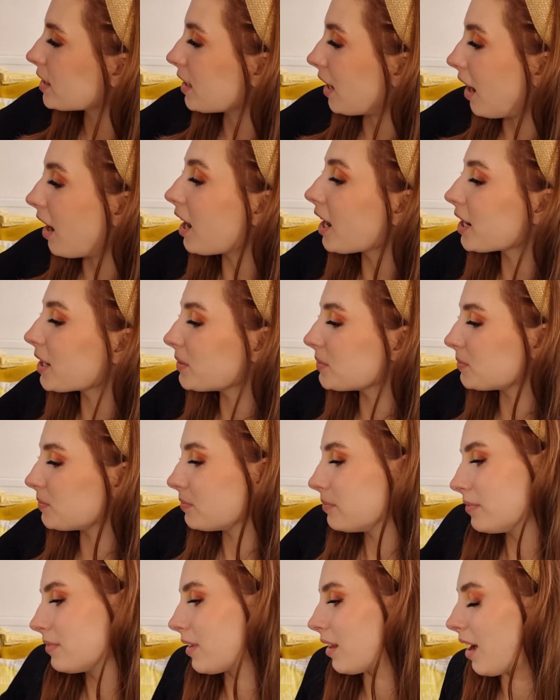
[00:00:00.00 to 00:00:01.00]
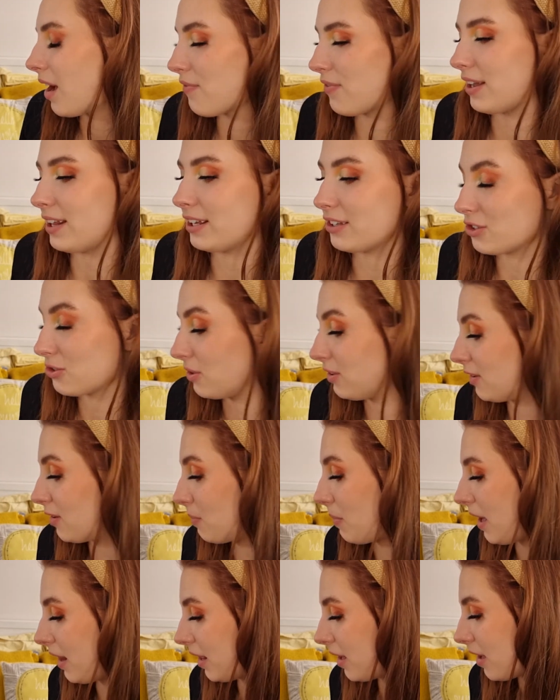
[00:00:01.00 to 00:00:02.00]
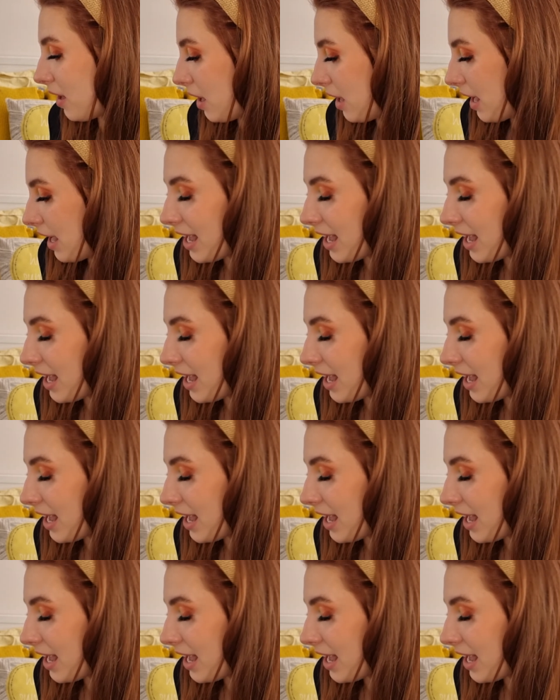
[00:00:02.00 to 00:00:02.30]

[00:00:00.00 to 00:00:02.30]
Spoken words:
I really enjoy this palette.